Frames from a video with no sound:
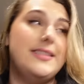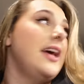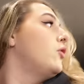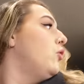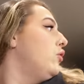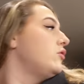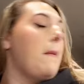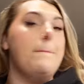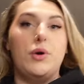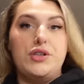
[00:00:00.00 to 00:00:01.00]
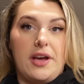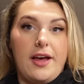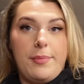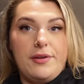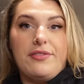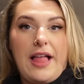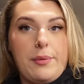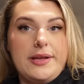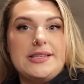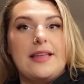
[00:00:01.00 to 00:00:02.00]
They're called Mud Urban
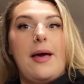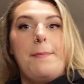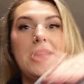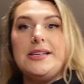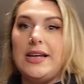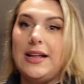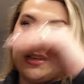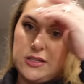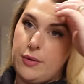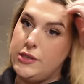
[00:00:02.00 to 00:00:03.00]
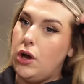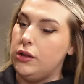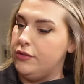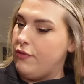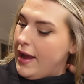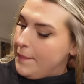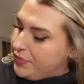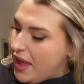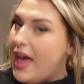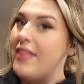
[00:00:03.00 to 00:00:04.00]
Flowers and they're based in Glasgow in Scotland, right?
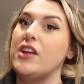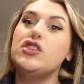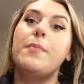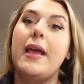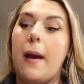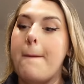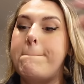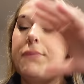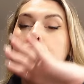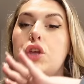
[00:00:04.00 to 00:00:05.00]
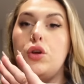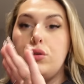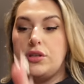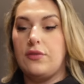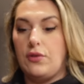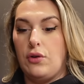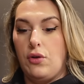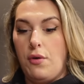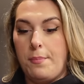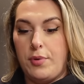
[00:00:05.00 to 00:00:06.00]
They just make
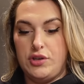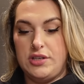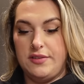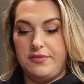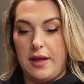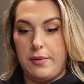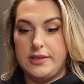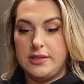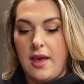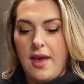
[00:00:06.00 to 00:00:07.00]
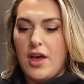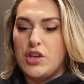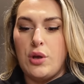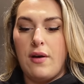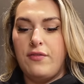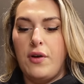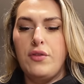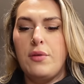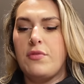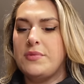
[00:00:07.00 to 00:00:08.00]
beautiful bunches of flowers. So I
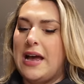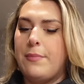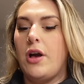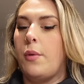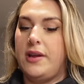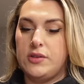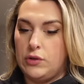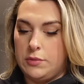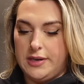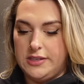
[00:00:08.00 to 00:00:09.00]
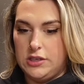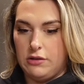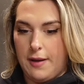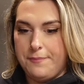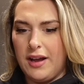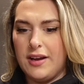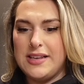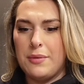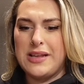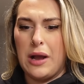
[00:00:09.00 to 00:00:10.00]
followed them from time ago when I saw them on Instagram because
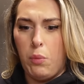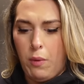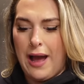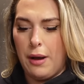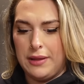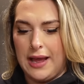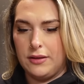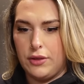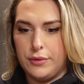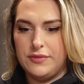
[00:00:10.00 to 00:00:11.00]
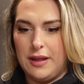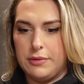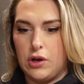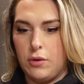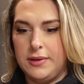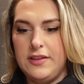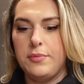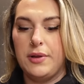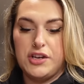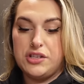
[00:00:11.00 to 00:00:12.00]
I was like, wow, like those flowers are
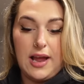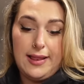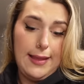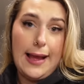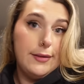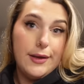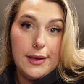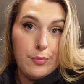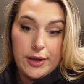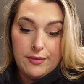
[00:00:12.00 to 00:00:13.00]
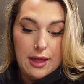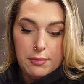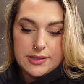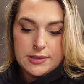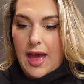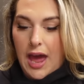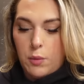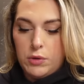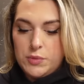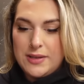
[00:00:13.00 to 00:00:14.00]
unbelievable. I like looking at pretty flowers. And I
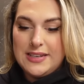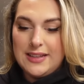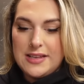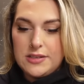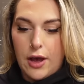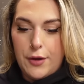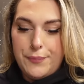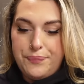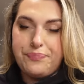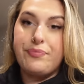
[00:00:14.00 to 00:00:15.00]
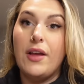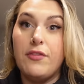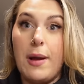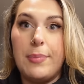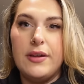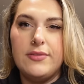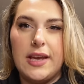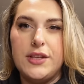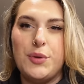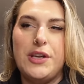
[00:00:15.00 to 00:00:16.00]
once went to Glasgow for my
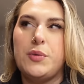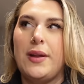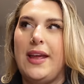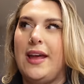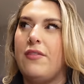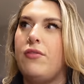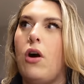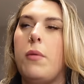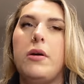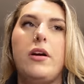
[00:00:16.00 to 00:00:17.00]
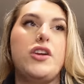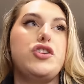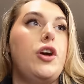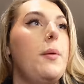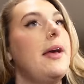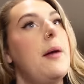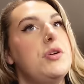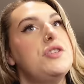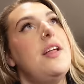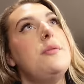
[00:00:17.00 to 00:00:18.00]
birthday in 2020 and I thought, oh my God, I should go and get a
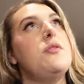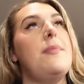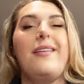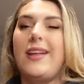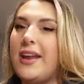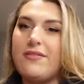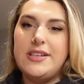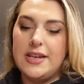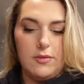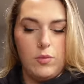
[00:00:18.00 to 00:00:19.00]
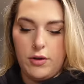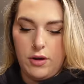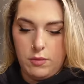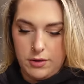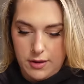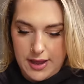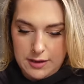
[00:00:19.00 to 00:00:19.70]
bunch of flowers from there. And I never did and whatnot, whatnot.